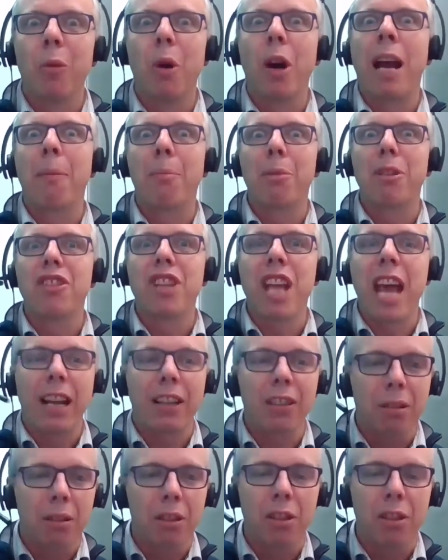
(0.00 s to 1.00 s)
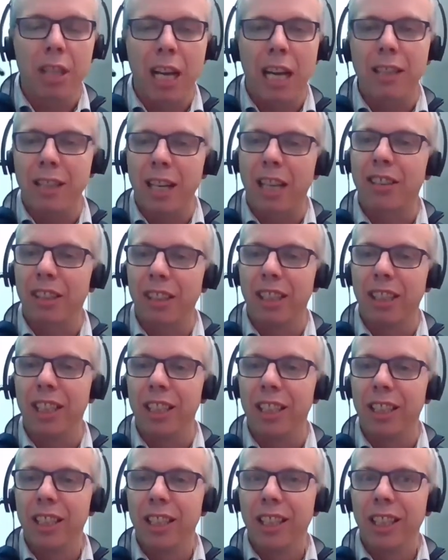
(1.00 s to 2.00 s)
What happens next? Because that's
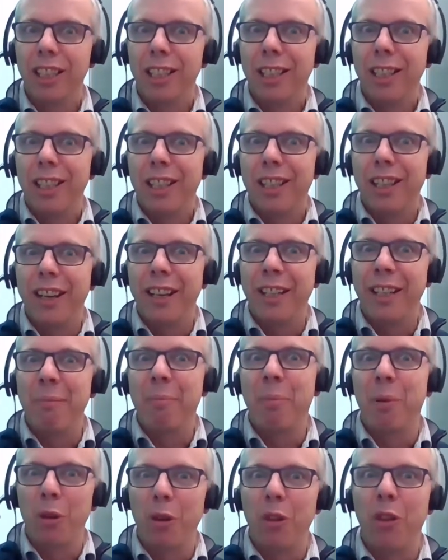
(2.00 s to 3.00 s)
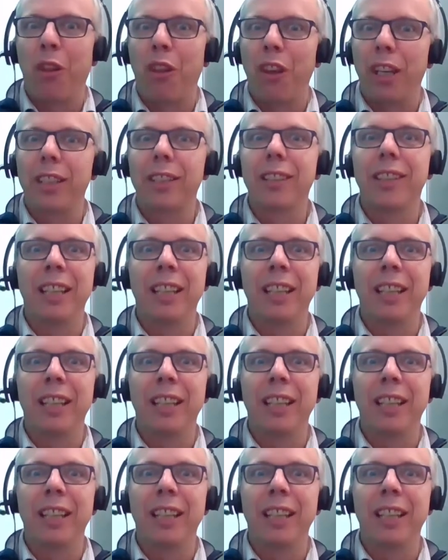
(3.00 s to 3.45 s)
actually an important thing.